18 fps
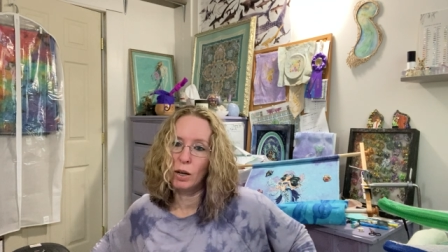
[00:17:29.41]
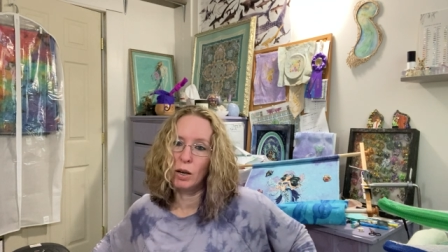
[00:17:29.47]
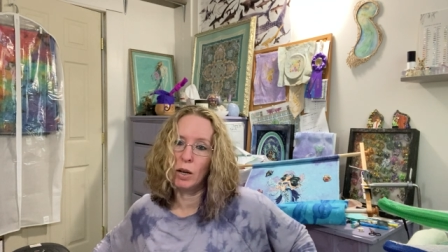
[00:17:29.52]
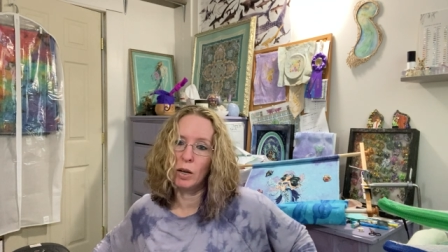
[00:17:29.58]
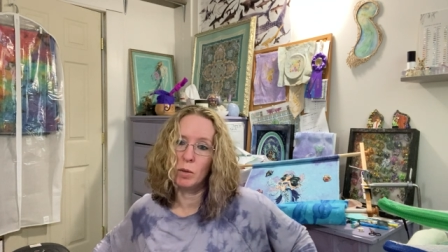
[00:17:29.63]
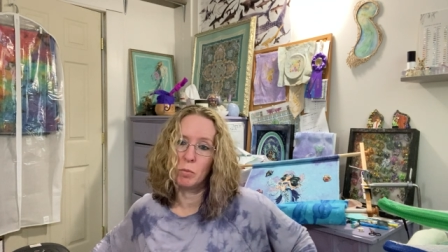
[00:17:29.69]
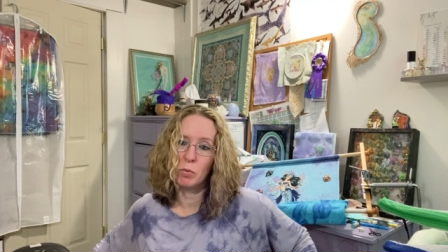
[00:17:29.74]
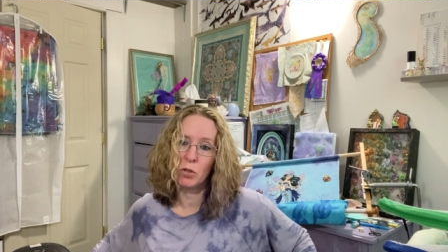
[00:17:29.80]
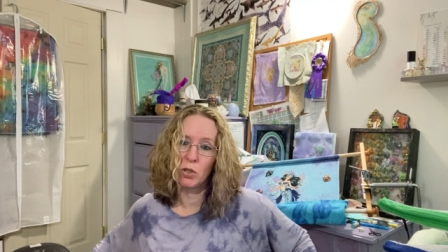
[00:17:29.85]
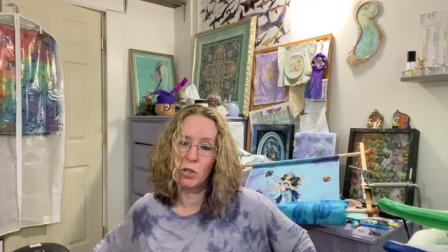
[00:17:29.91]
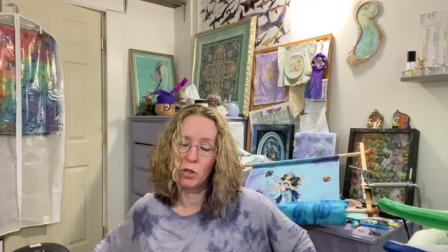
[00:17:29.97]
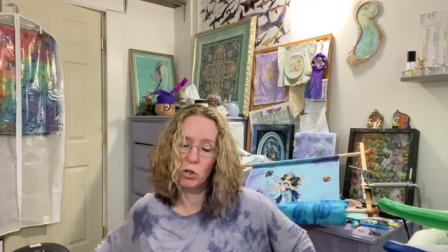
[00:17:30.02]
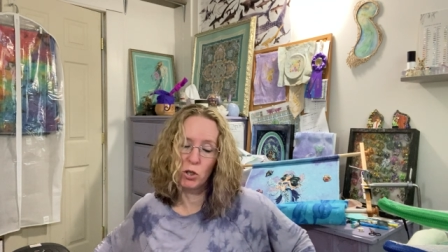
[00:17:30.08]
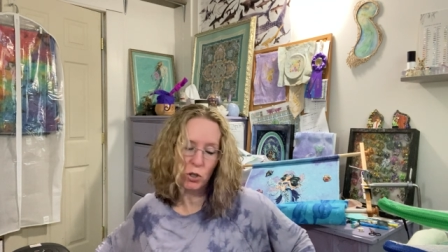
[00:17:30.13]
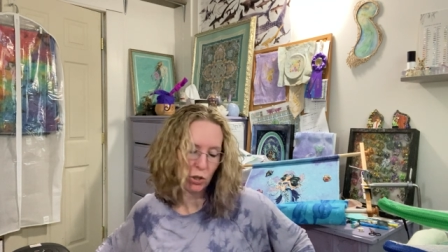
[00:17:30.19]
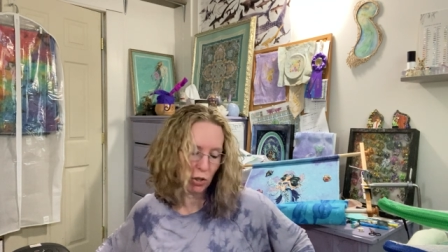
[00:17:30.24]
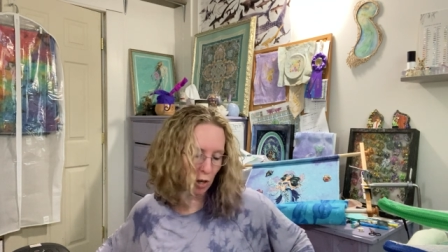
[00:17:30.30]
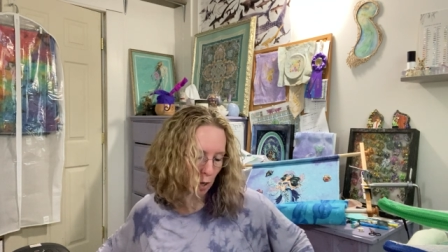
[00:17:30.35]
I'm such a
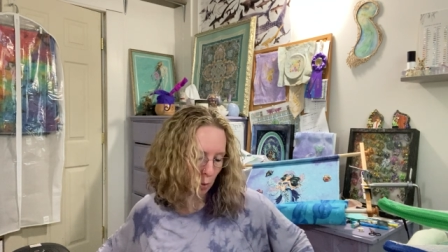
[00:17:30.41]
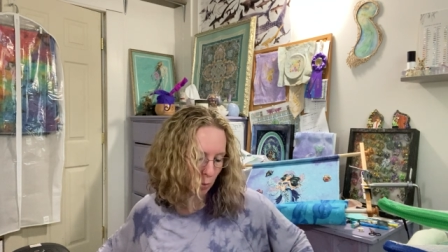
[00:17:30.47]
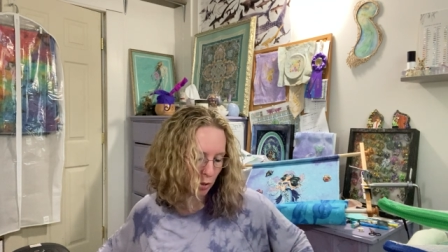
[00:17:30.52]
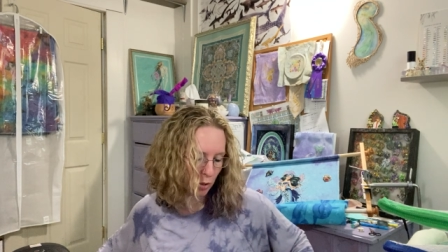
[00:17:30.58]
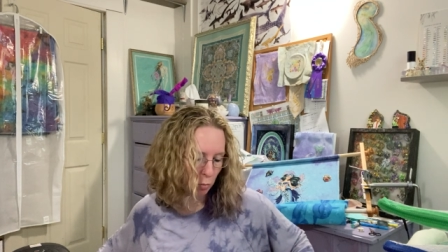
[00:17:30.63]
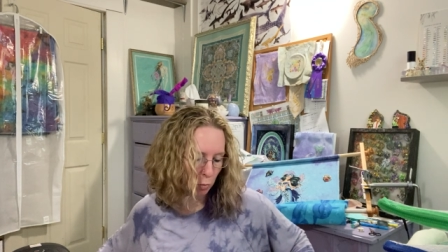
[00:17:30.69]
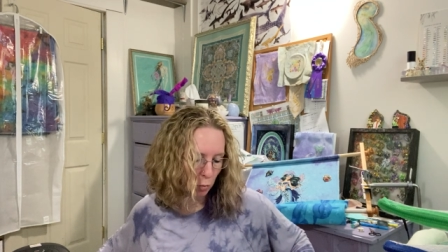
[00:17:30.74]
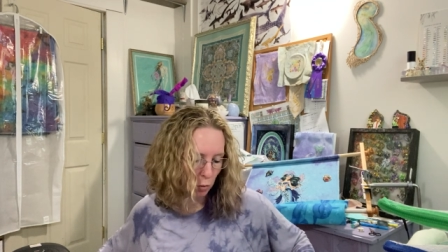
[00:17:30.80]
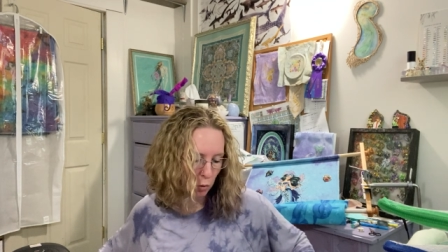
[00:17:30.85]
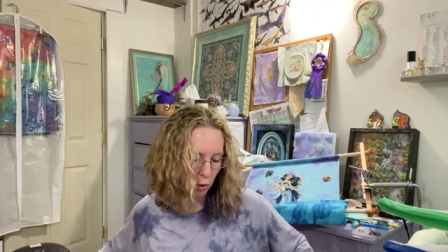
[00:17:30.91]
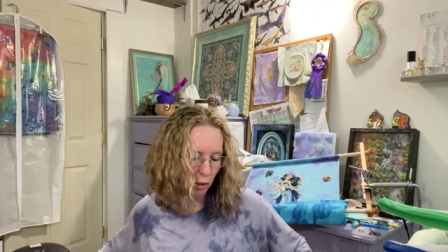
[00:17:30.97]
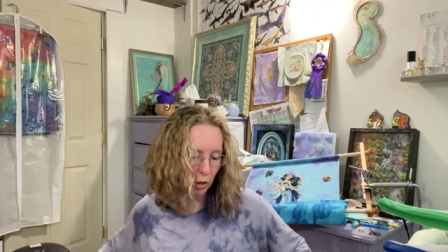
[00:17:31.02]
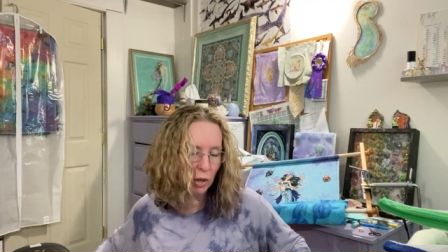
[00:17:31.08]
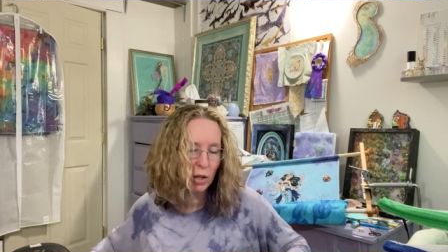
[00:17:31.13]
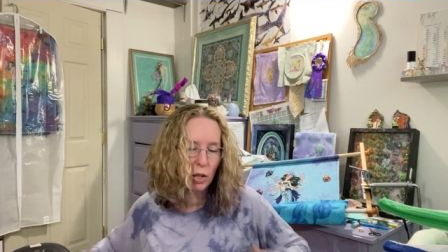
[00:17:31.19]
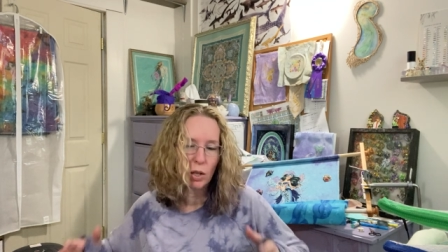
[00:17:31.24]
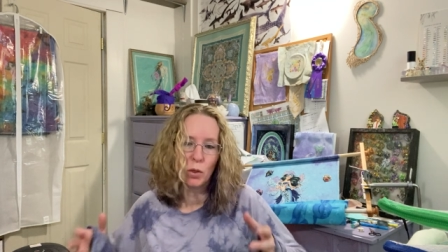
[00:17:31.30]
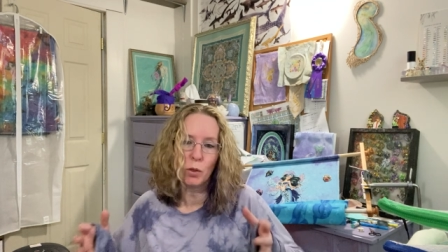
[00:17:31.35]
snob. It's more
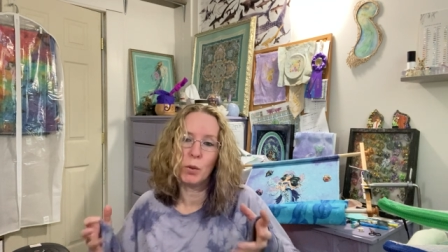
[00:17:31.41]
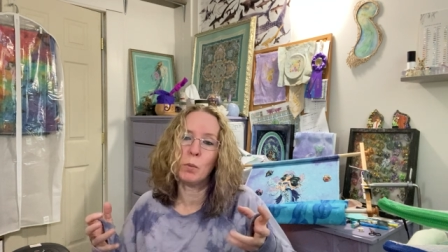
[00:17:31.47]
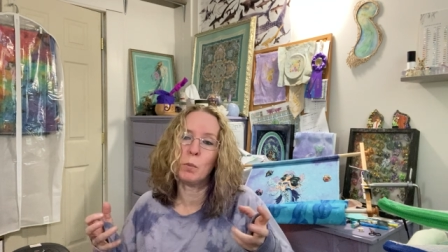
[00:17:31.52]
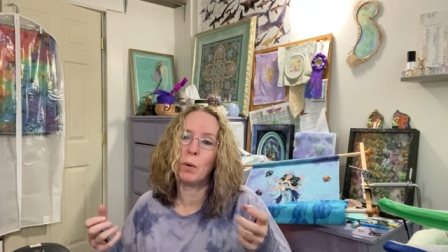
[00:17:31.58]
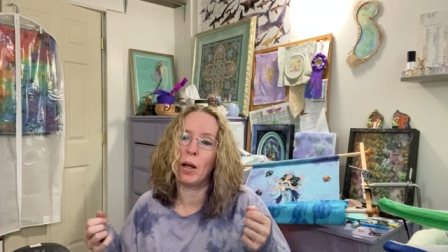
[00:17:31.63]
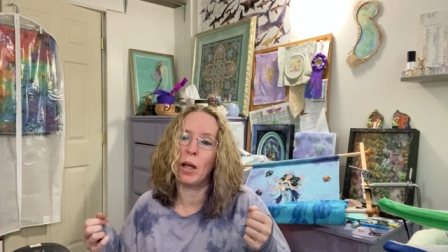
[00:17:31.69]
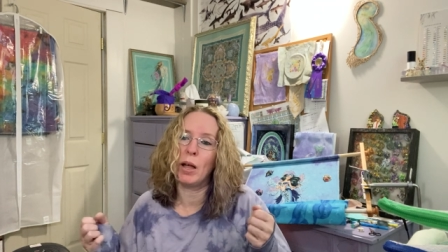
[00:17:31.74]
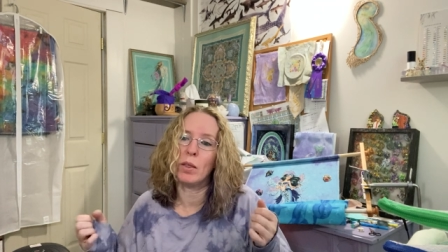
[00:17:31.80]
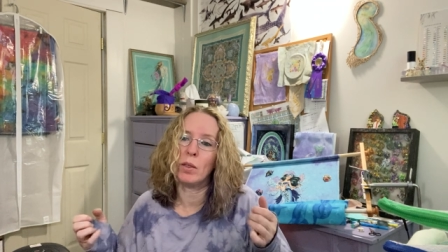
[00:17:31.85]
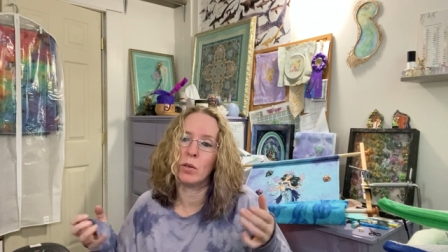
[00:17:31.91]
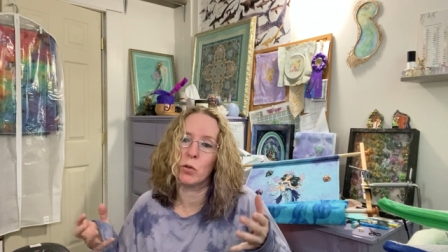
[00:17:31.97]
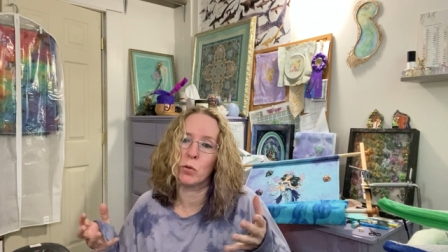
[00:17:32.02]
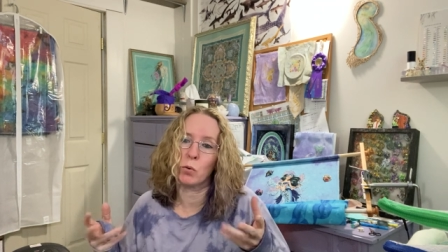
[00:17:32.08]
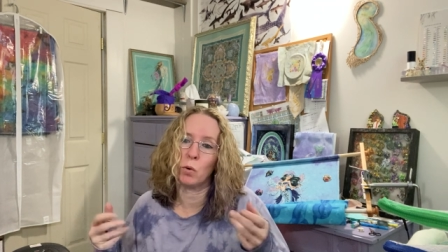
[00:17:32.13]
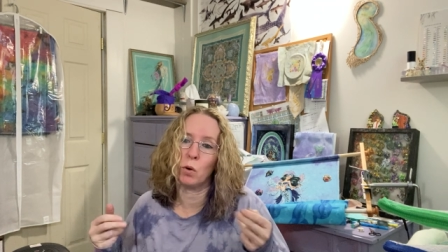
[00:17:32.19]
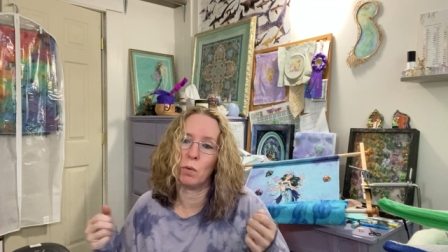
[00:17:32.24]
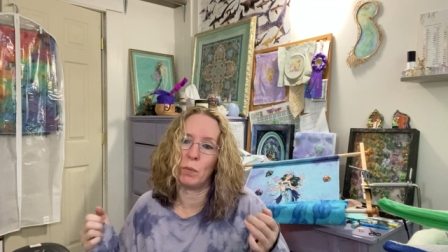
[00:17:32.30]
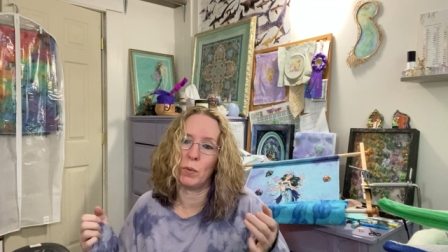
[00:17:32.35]
the way the
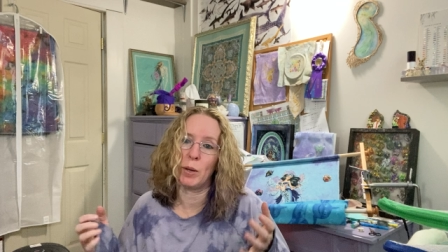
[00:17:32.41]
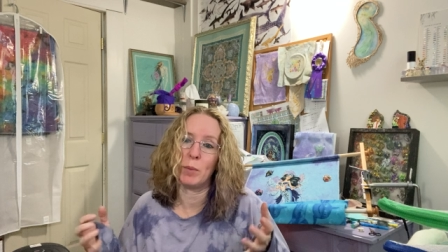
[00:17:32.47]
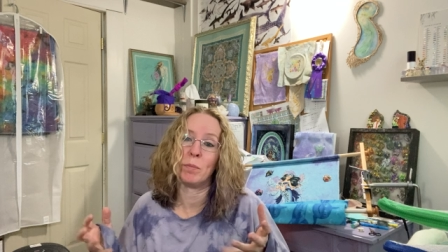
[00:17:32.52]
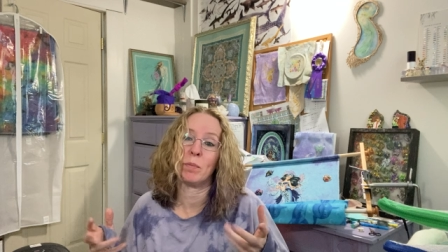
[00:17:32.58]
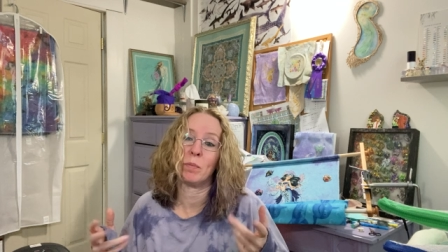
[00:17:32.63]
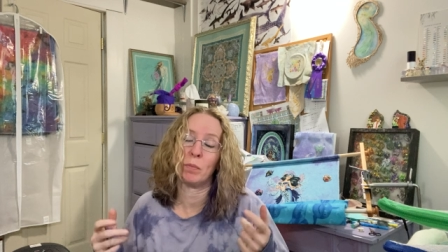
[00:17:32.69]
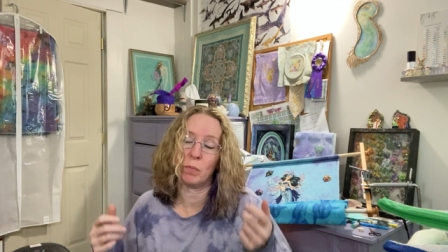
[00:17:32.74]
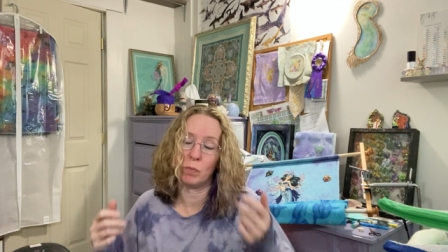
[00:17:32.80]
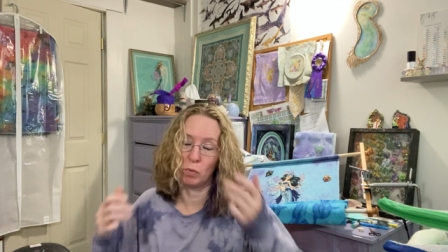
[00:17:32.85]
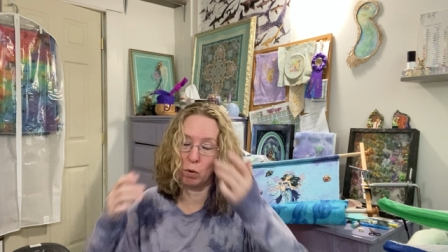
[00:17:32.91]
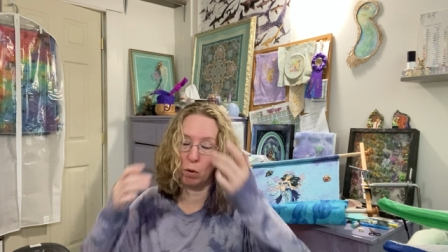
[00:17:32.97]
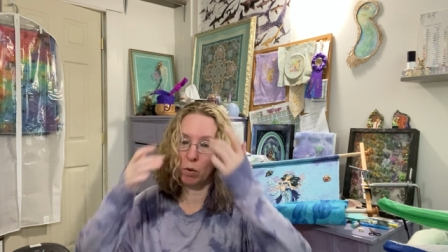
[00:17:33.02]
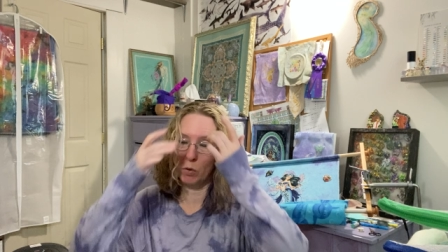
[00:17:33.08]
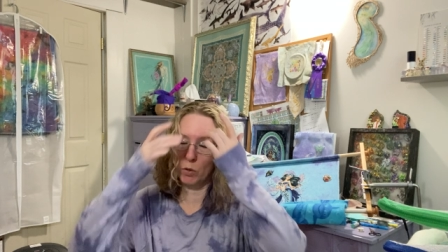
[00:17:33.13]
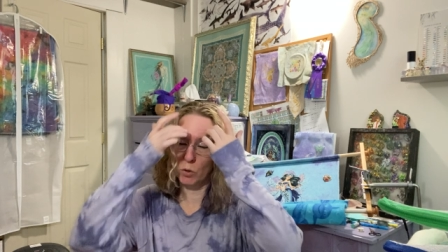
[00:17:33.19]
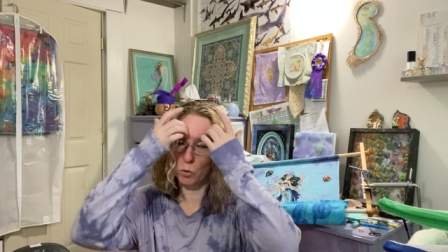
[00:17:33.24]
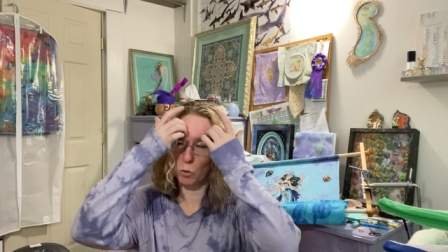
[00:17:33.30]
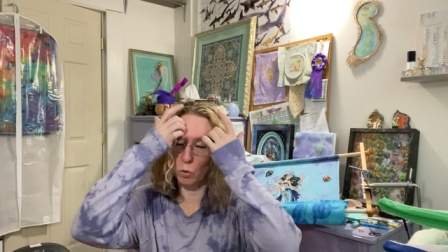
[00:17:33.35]
scroll frame
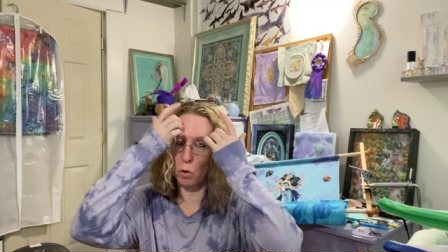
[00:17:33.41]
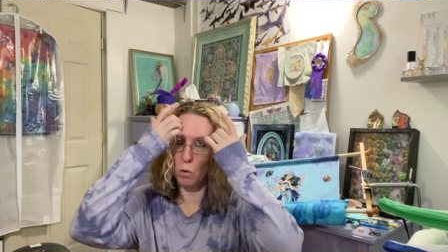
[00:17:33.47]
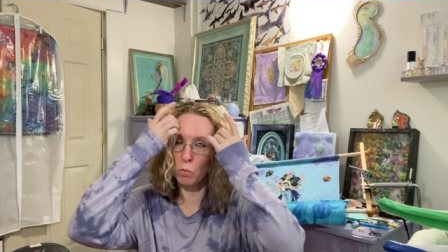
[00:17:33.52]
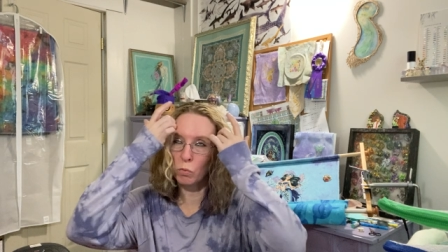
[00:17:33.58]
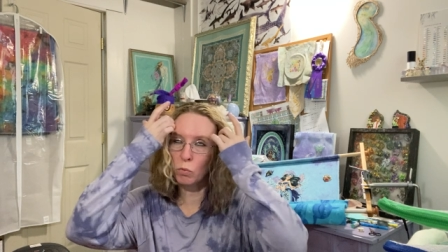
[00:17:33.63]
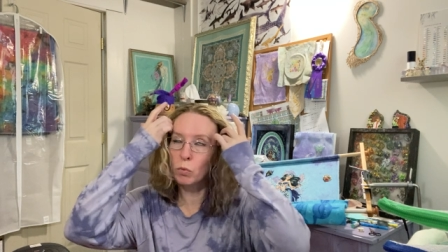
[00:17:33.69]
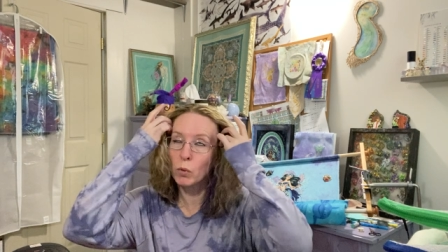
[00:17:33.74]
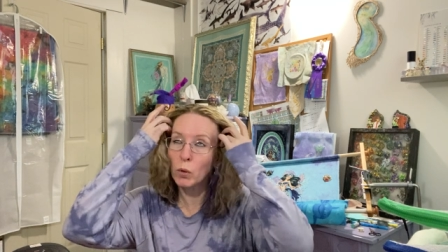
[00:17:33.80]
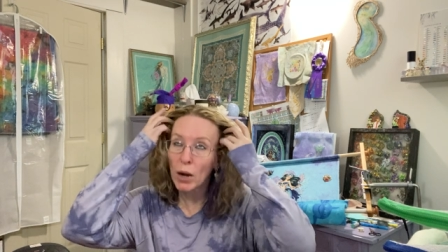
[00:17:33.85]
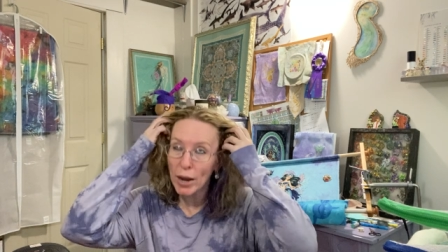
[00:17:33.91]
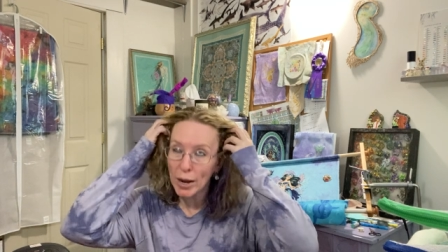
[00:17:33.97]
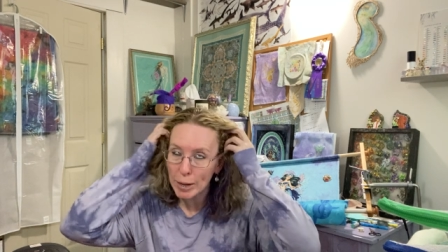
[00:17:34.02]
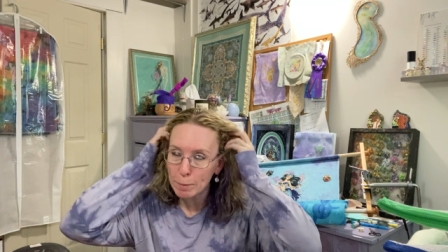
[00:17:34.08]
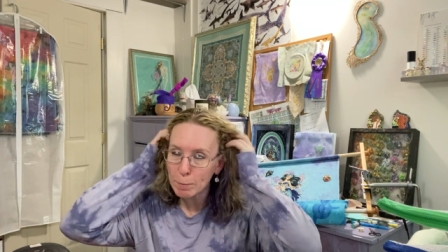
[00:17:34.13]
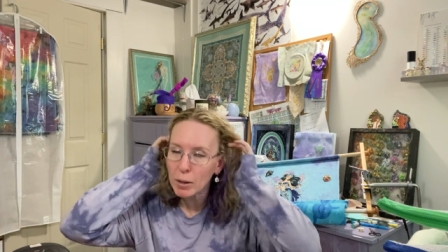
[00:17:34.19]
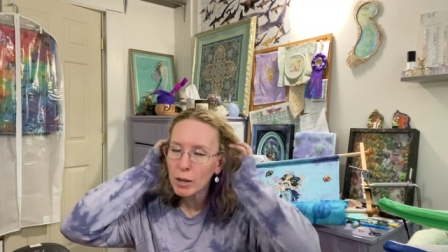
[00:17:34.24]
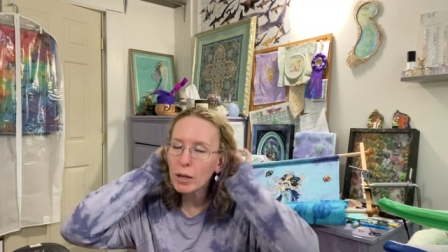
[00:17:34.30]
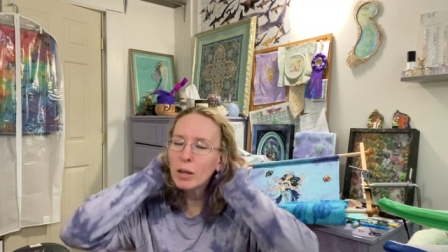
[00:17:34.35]
scroll frame